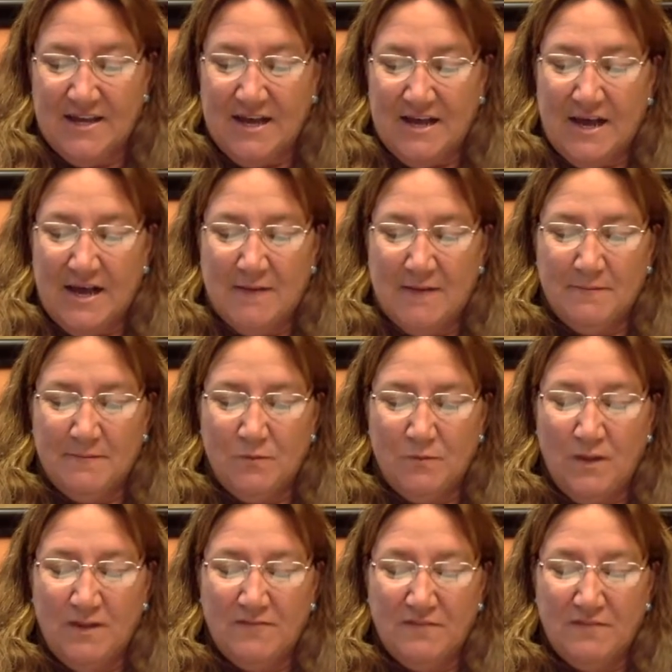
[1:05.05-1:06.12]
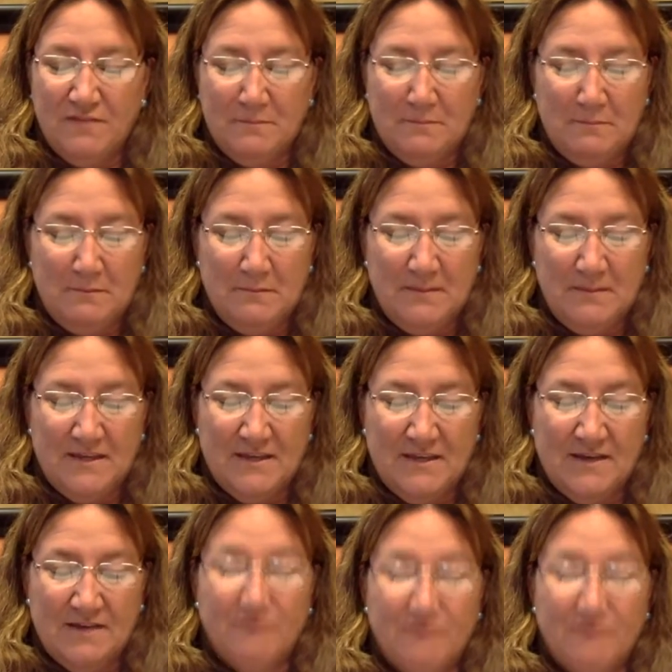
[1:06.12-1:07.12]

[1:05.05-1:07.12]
One of the